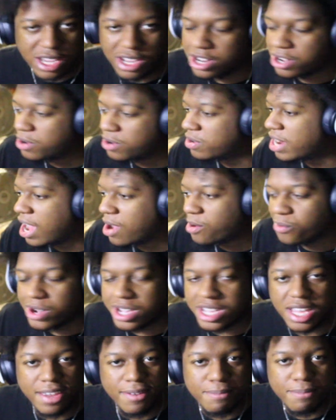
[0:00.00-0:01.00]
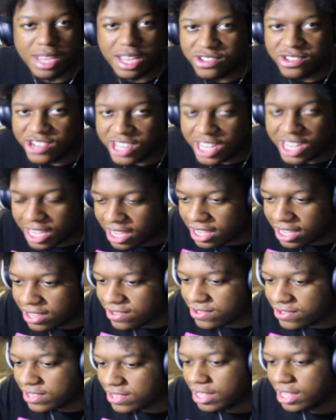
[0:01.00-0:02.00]
You know, not one give me a
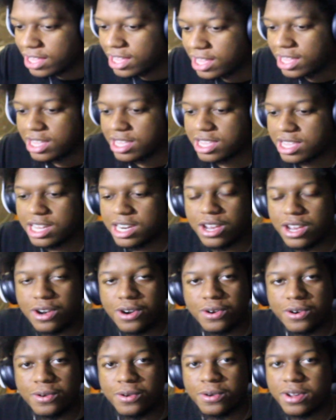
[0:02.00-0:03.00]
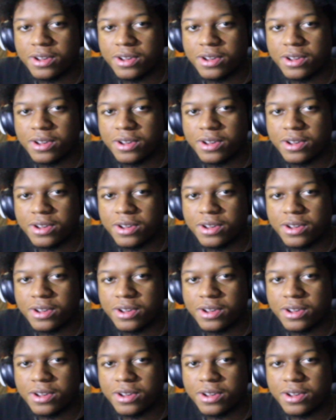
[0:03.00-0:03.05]
chance. You know,